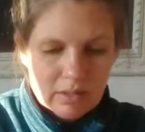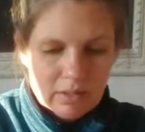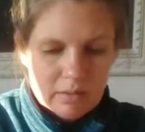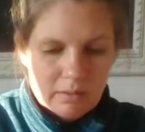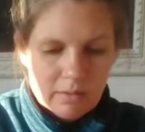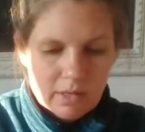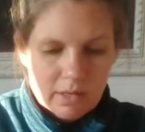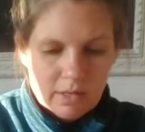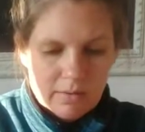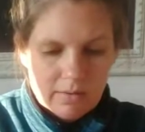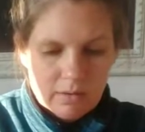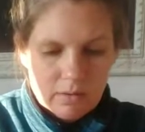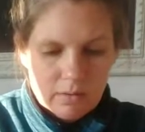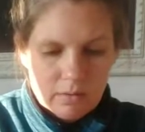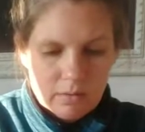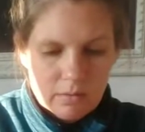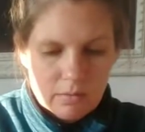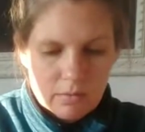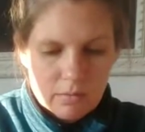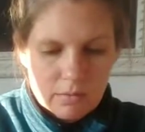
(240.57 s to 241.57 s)
I'm going to have to do
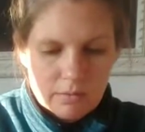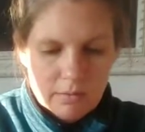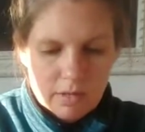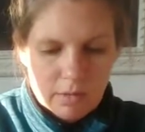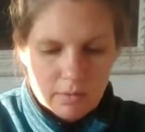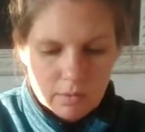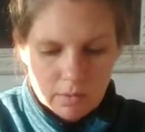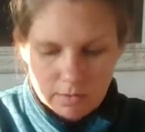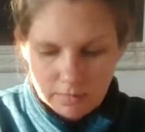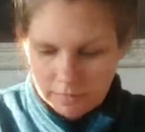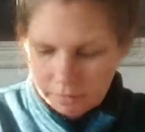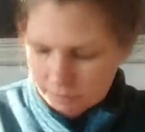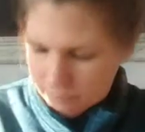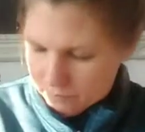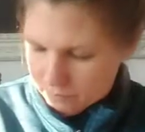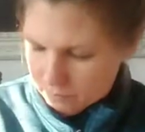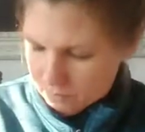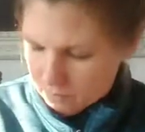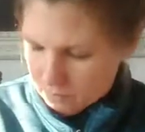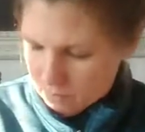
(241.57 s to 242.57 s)
it one by one.
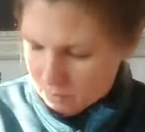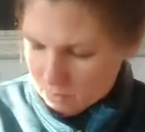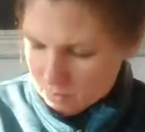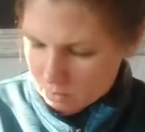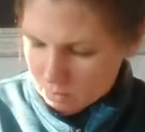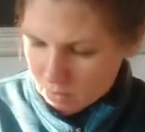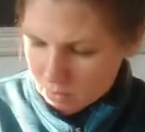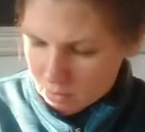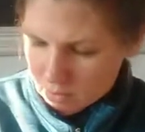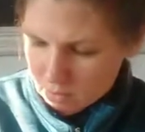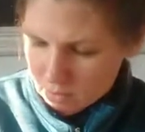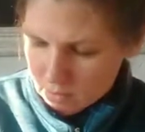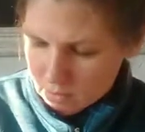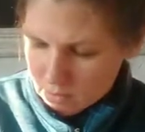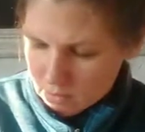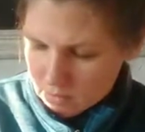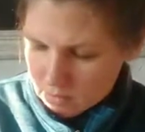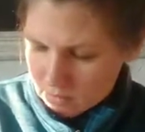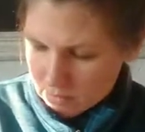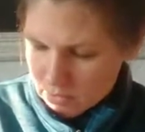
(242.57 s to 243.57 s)

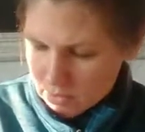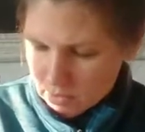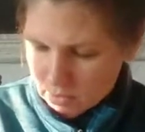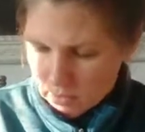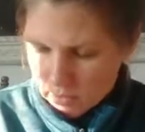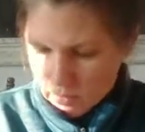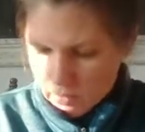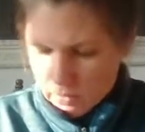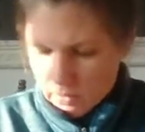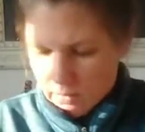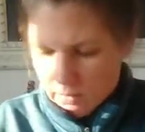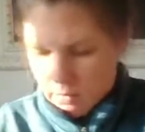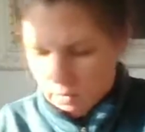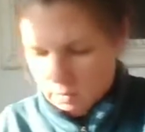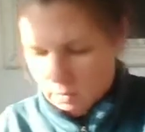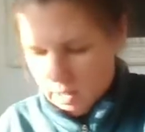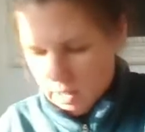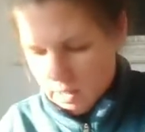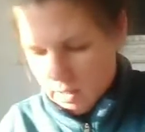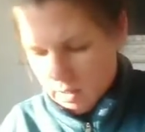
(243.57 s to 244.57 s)
Something I learned over the
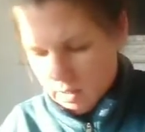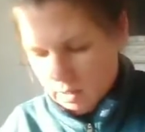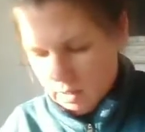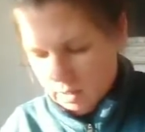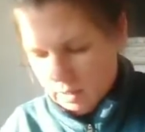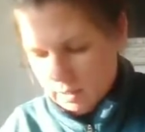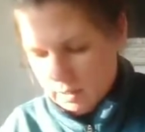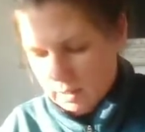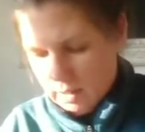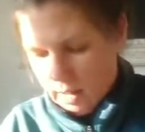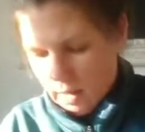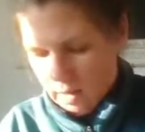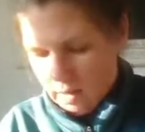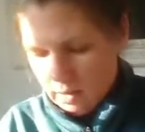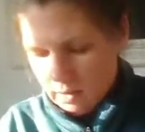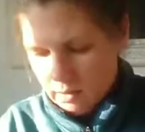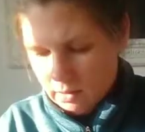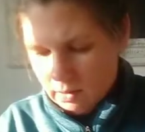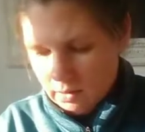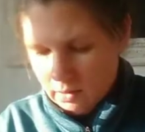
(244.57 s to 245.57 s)
weekend is that
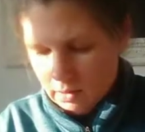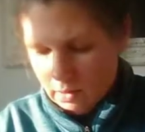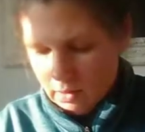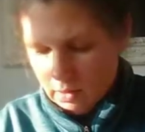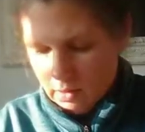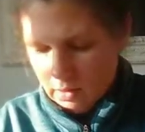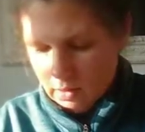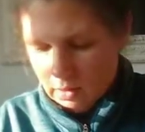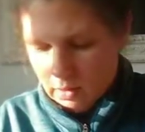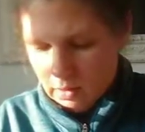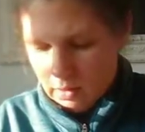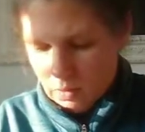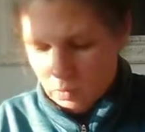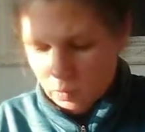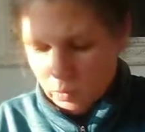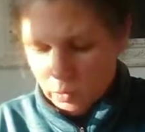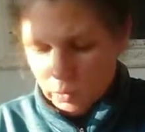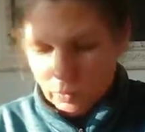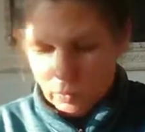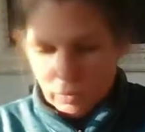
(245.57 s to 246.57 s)

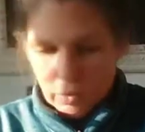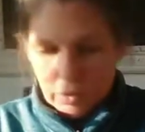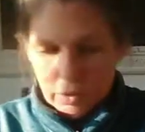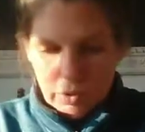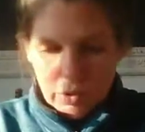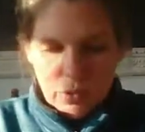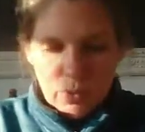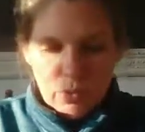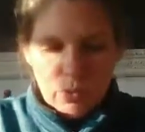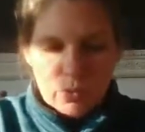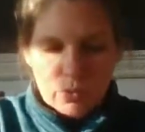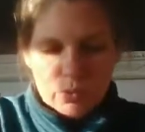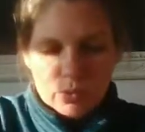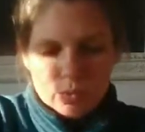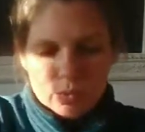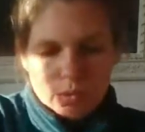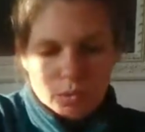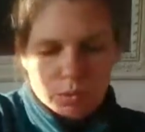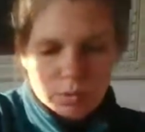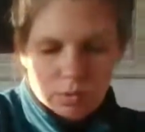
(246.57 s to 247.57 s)
in World War
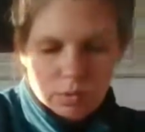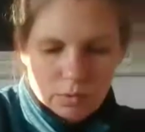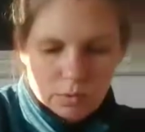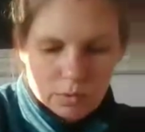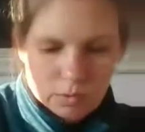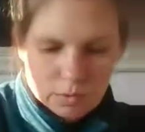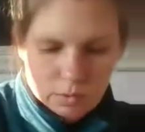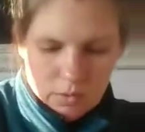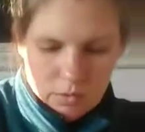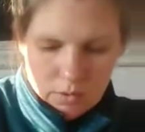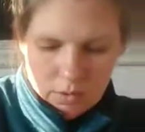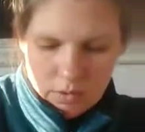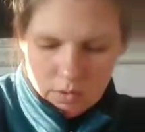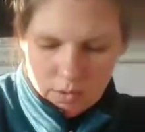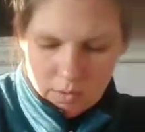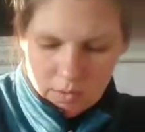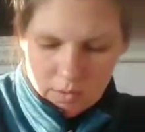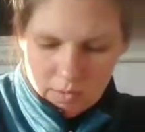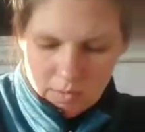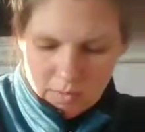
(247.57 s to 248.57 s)
II,
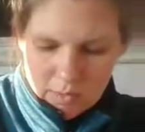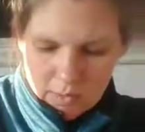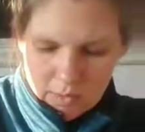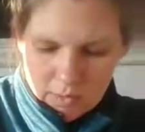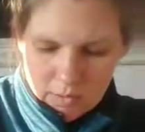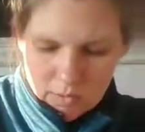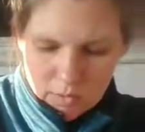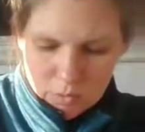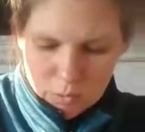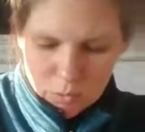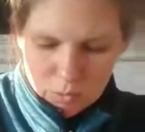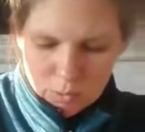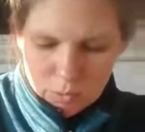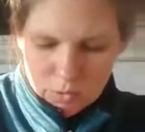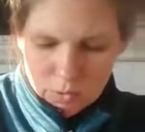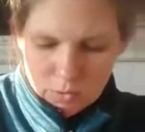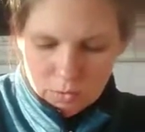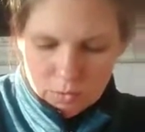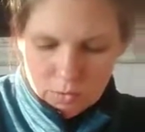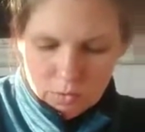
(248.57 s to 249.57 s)
American school
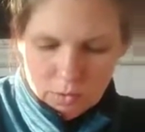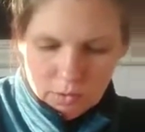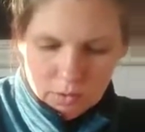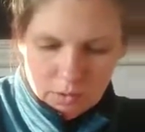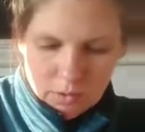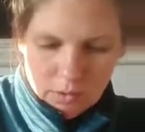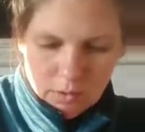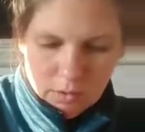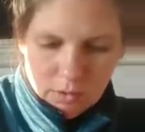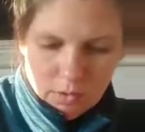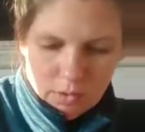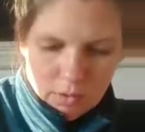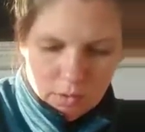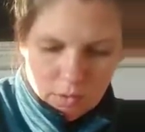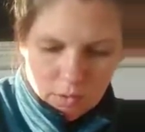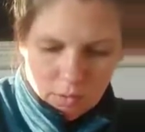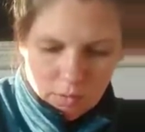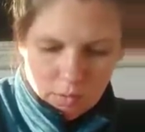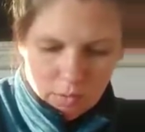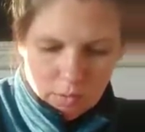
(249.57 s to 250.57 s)
children
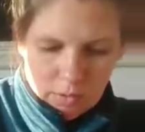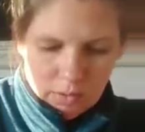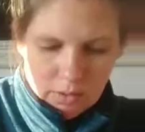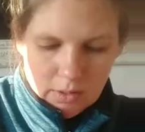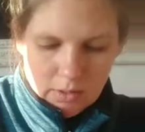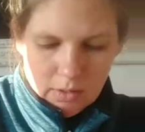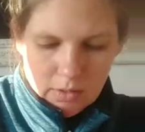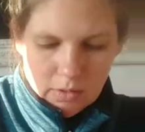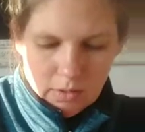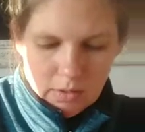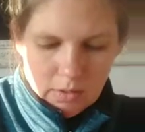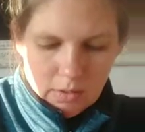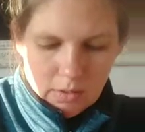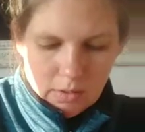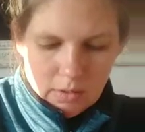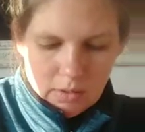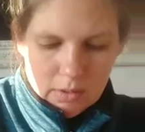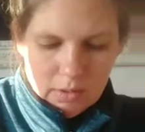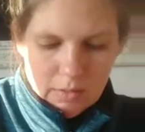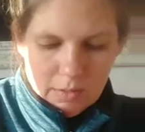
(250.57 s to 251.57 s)
would
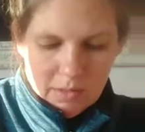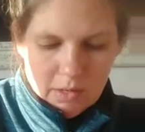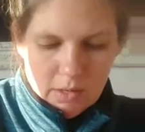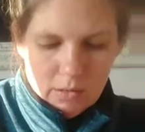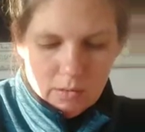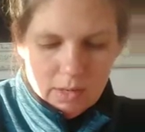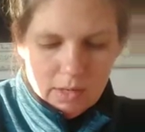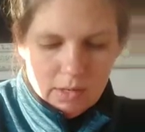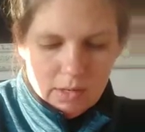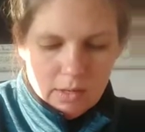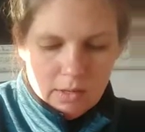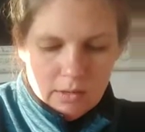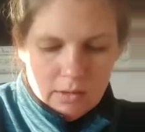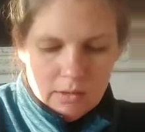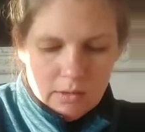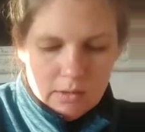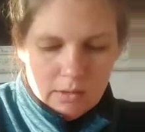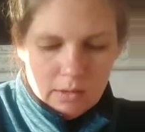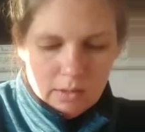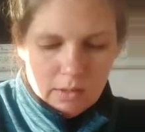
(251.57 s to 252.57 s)
spend
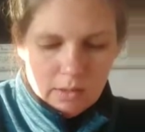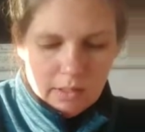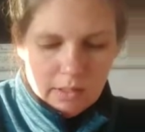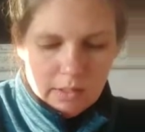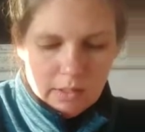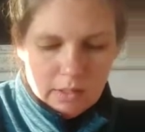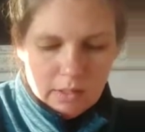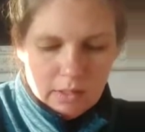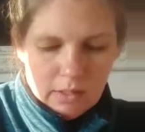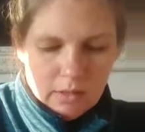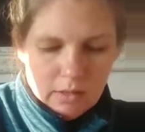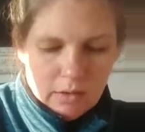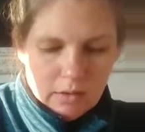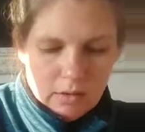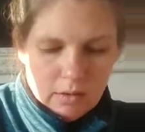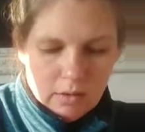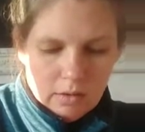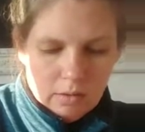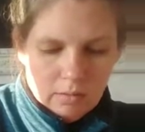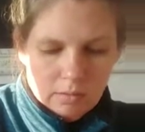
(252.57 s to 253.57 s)
weekends collecting
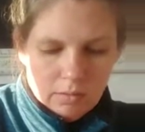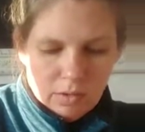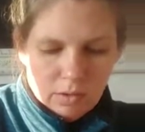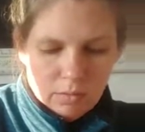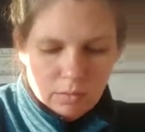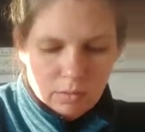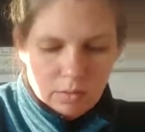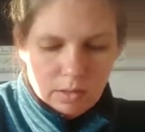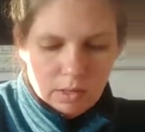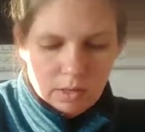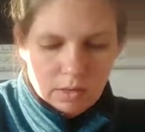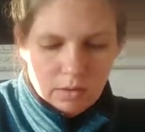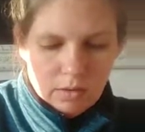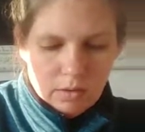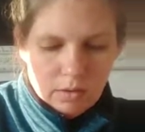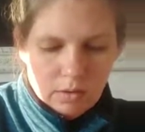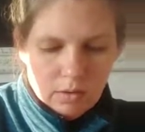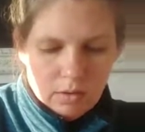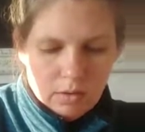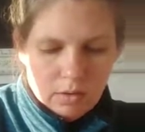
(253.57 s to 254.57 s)
milkweed
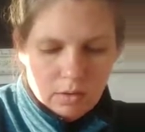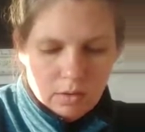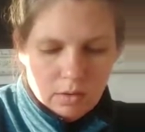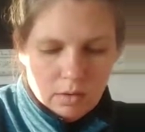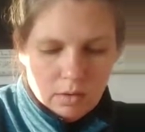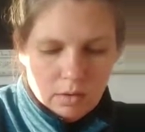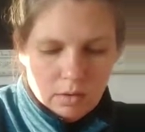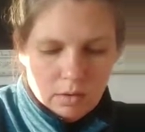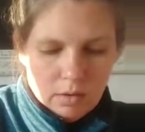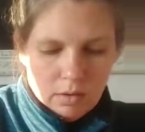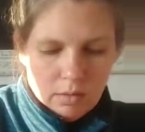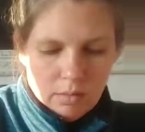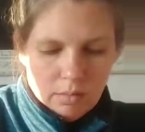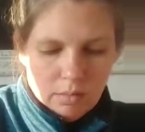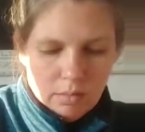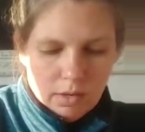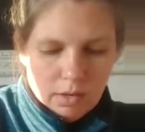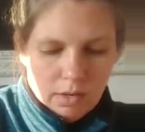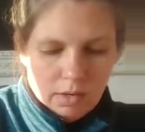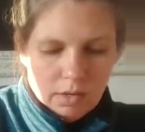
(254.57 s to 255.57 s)

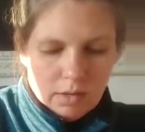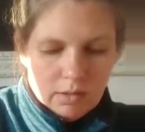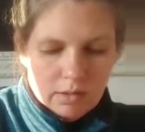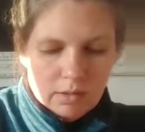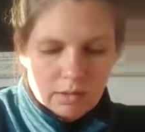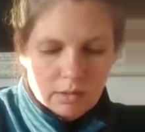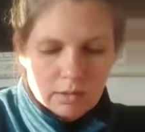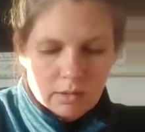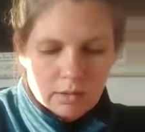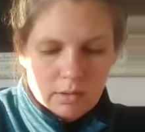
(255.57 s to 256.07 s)
pods,